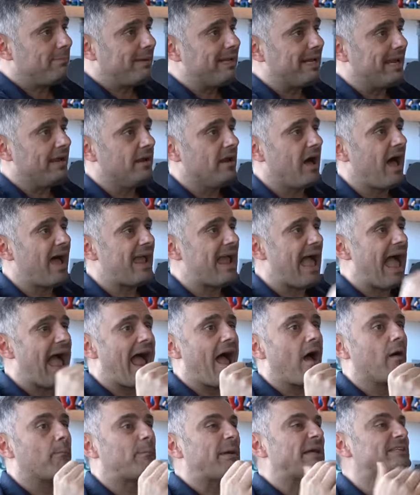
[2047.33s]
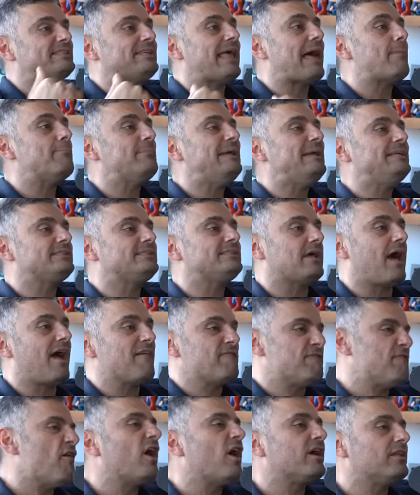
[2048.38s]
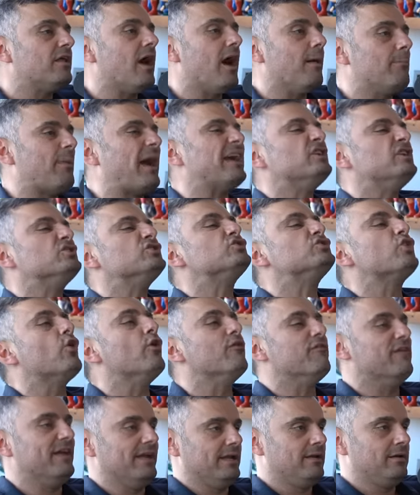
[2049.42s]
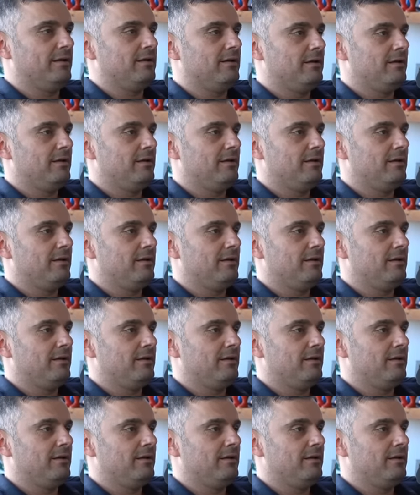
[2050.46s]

it. I because that means I fucked up. I deserve it.